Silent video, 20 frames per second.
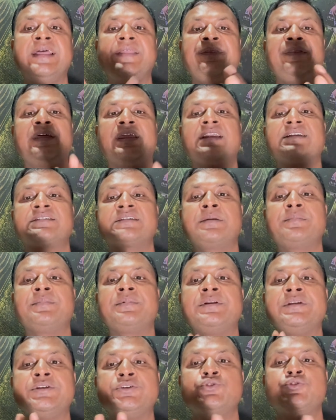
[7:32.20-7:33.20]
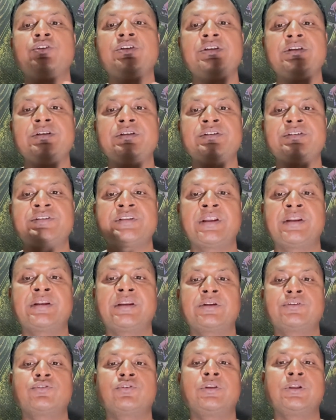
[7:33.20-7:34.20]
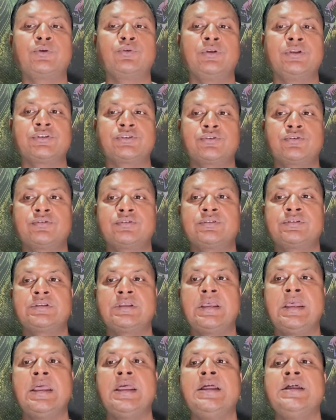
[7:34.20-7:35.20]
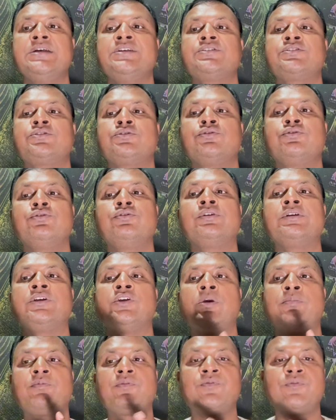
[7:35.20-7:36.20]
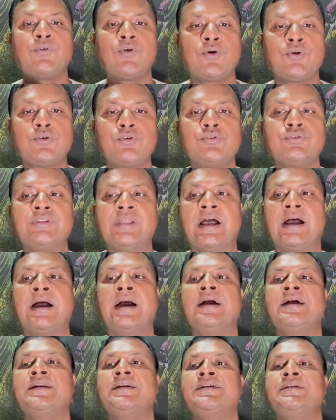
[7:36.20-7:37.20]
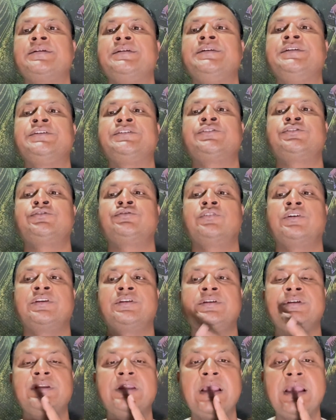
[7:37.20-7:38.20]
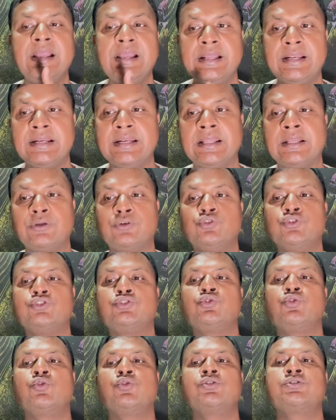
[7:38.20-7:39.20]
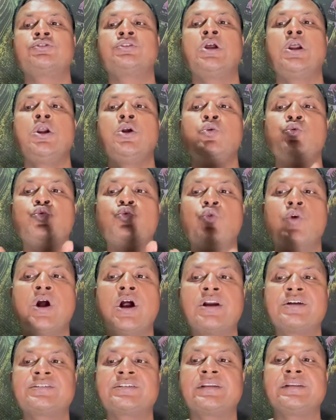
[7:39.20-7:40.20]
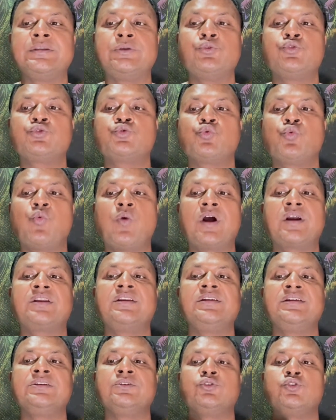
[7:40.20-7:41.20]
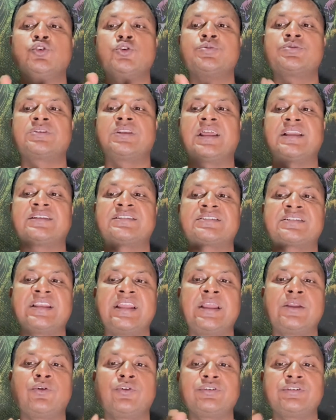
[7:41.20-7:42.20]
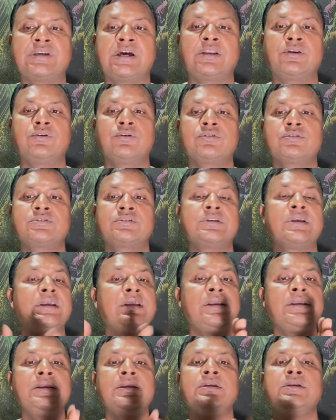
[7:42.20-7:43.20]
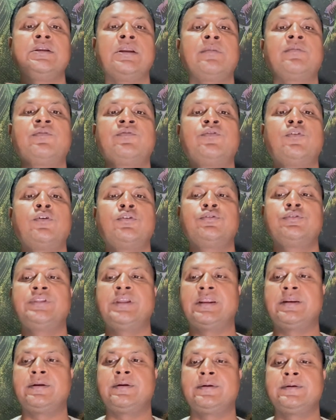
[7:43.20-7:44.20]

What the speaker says: There are some de jure standards or regulations. So you have to follow the dictionary, language rules. Words are used widely in groups like slang or jargons. You have to follow that.